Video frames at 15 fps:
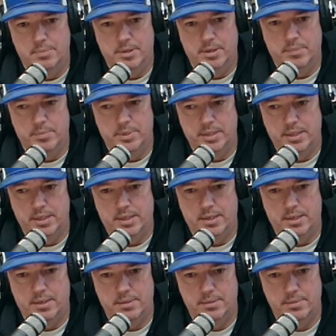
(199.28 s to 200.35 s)
he's been a big,
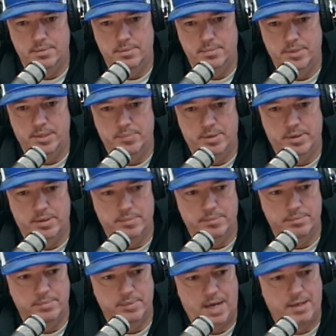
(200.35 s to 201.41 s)
uh, big part
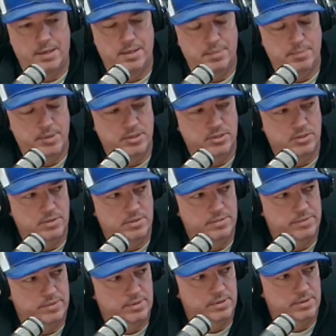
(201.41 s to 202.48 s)
of hockey in
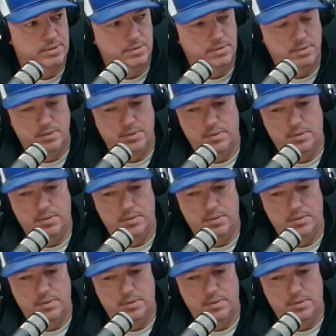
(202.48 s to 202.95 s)
Minnesota for